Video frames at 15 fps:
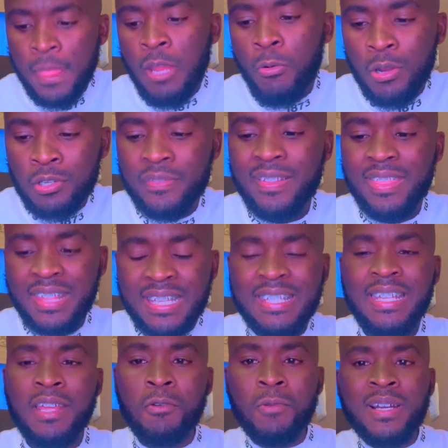one of the things
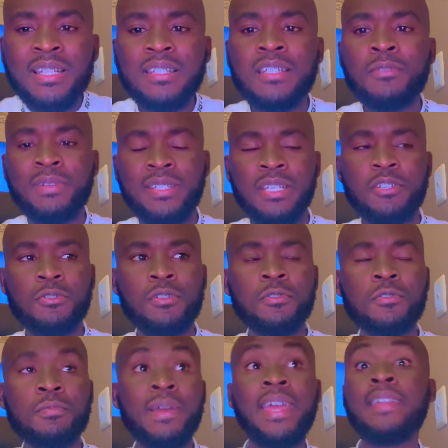that I wanted was actually
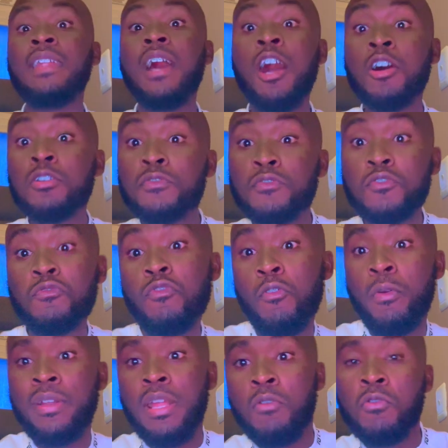to buy an outfit for
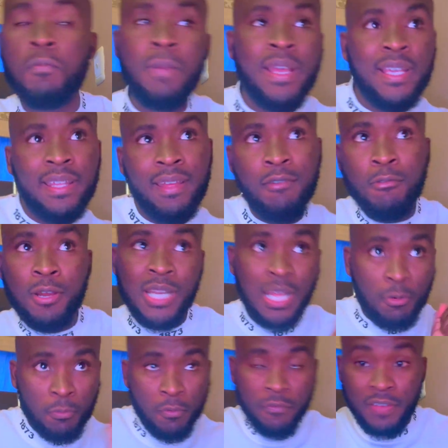when I go back, when I
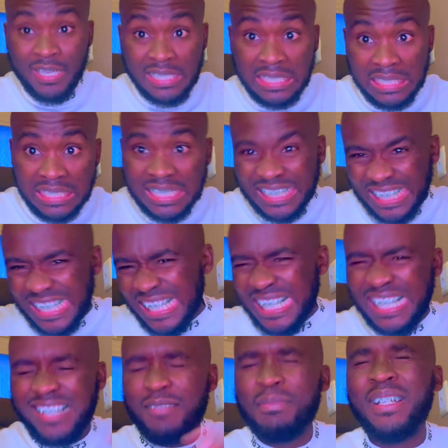go fetch it.
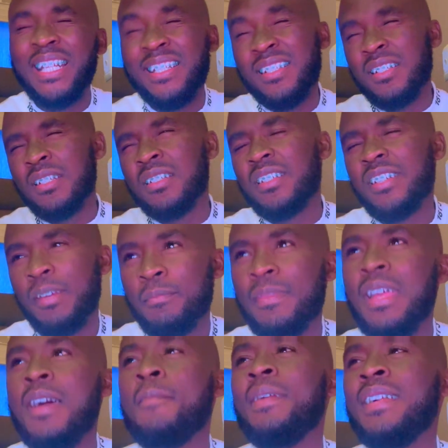But I didn't.
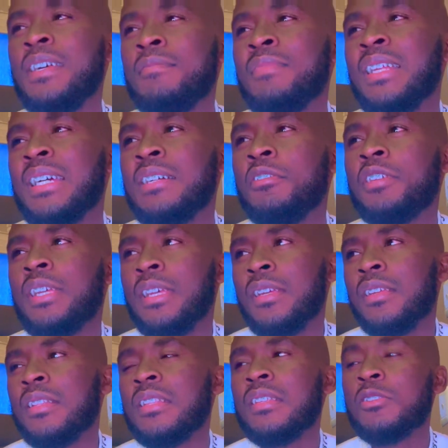But I'm like,
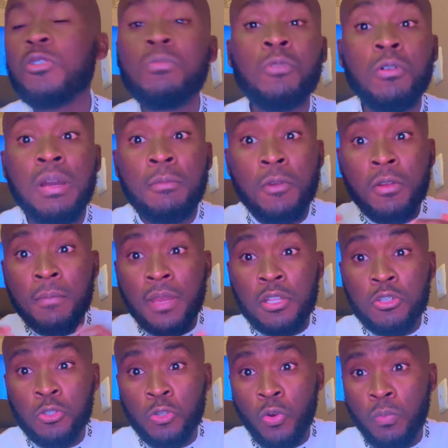okay, at least tomorrow I'm going back
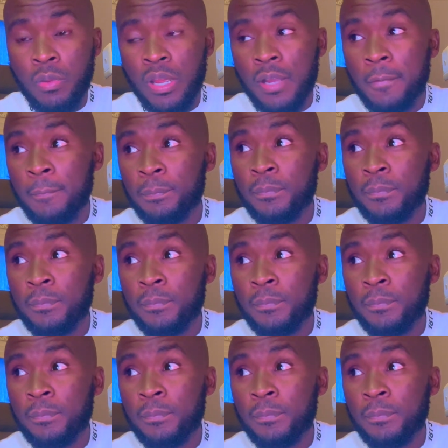to Joburg